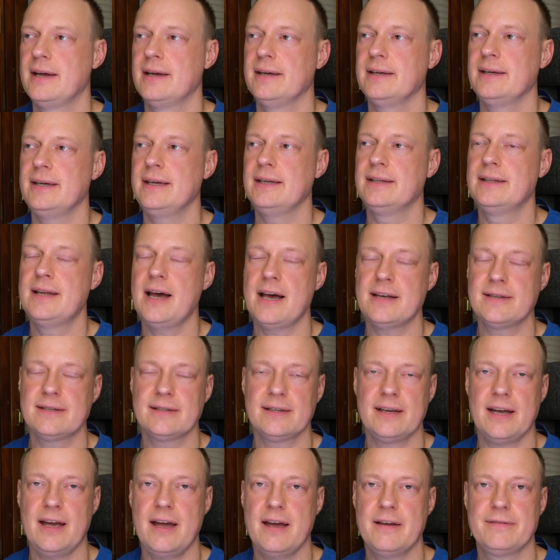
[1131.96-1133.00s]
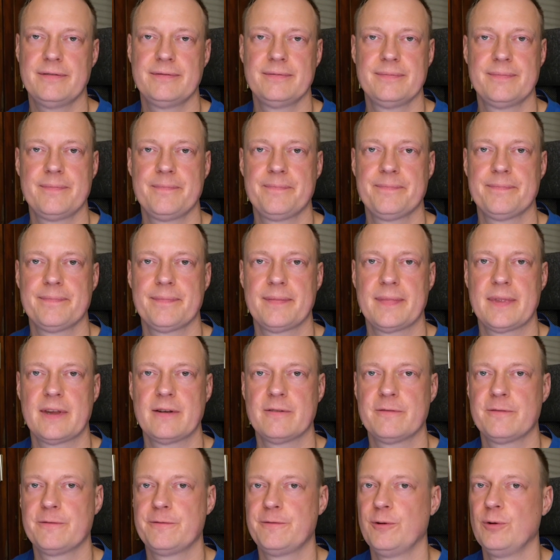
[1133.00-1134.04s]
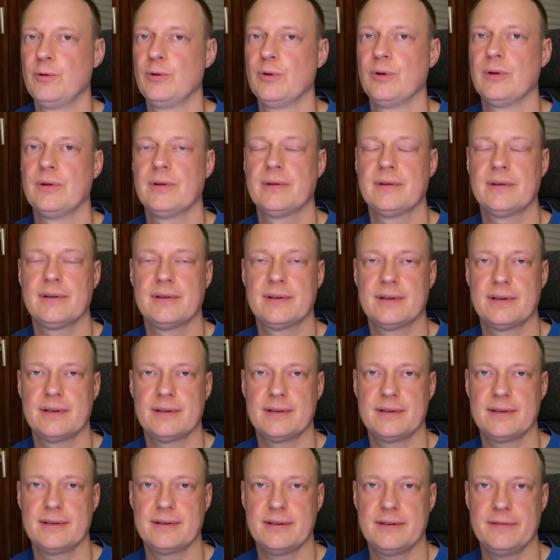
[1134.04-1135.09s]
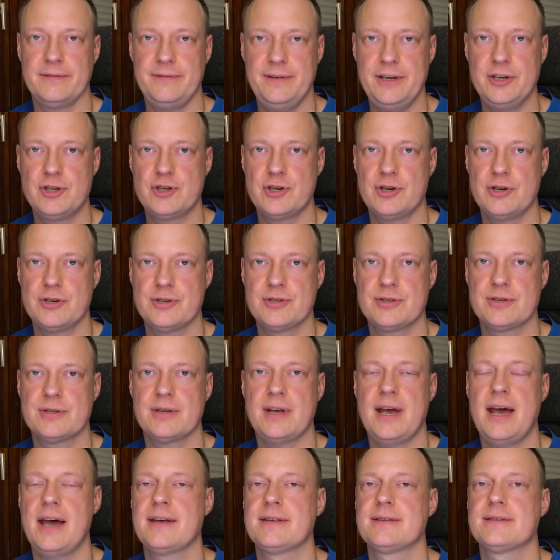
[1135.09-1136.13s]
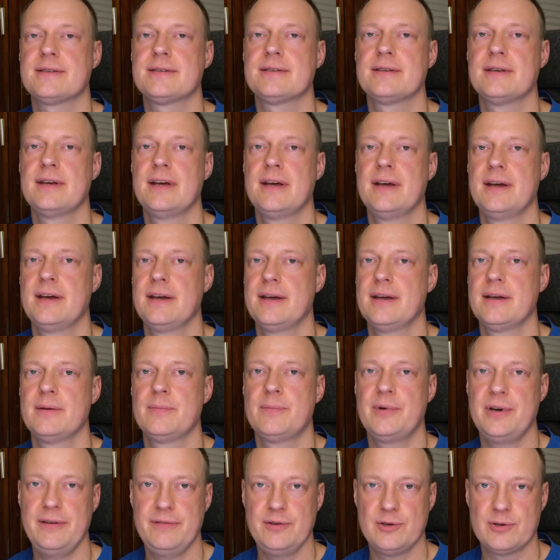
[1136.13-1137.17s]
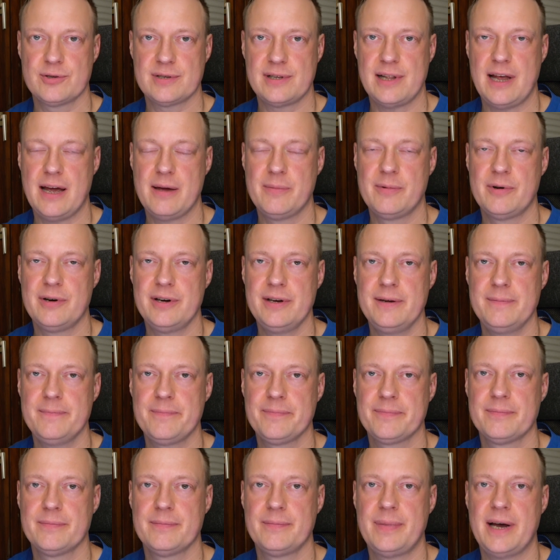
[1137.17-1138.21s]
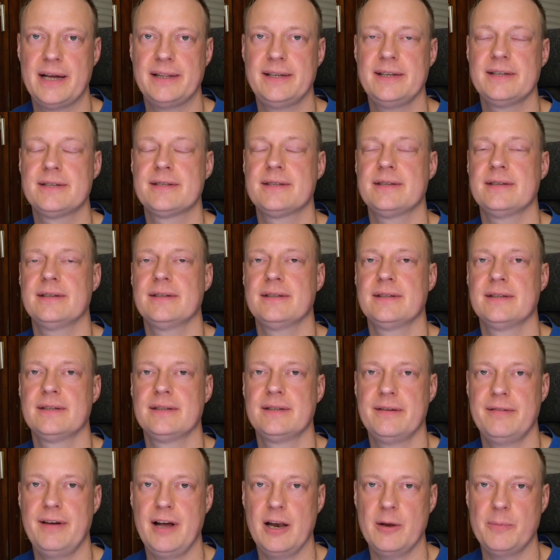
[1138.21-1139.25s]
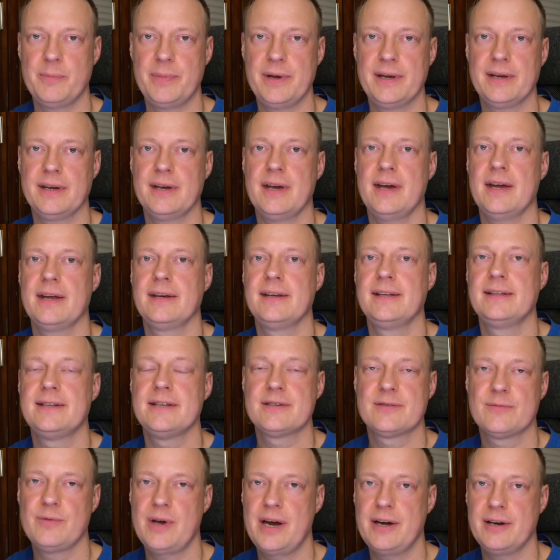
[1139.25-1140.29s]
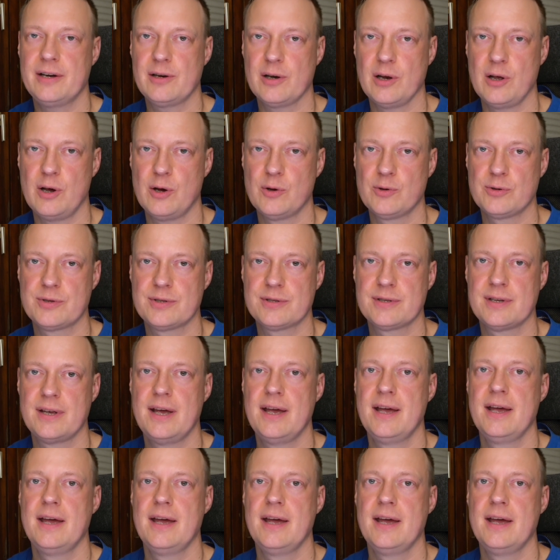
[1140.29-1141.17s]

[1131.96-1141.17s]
It doesn't have full features as previous library, but it's developing and it is very close.